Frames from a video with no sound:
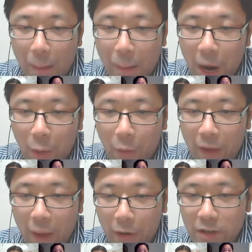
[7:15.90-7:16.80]
Empower
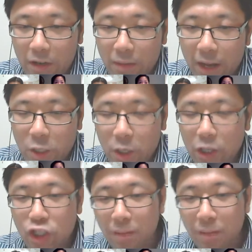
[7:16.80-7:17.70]
Network is all about.
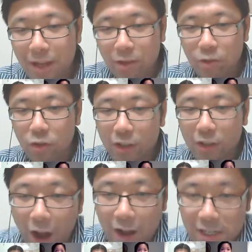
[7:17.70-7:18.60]
So I jumped into
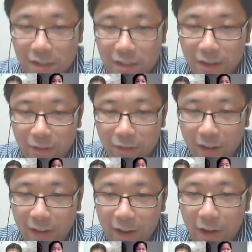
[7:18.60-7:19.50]
the Austin
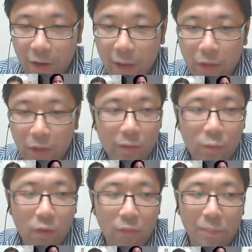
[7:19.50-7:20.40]
event, okay, with
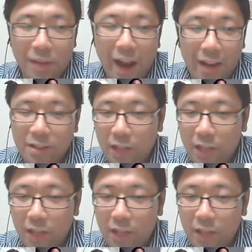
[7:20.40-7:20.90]
blind.